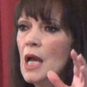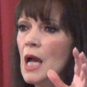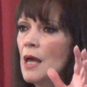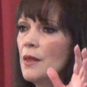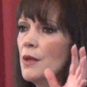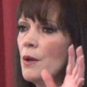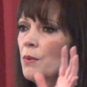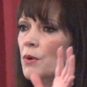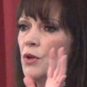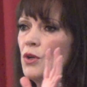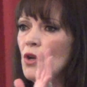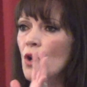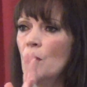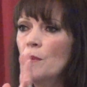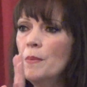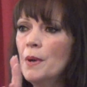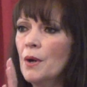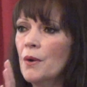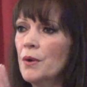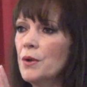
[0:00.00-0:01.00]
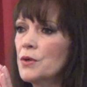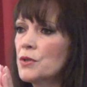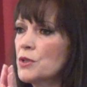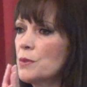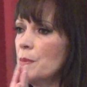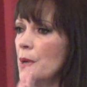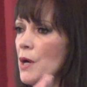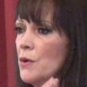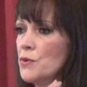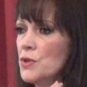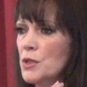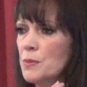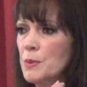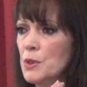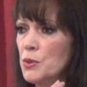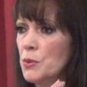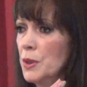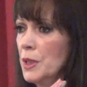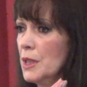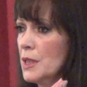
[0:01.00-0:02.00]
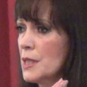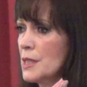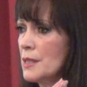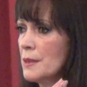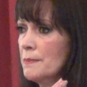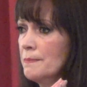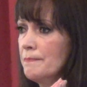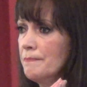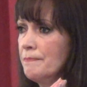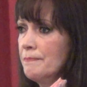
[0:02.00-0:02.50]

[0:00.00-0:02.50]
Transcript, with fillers: And there were no barriers or boundaries between us.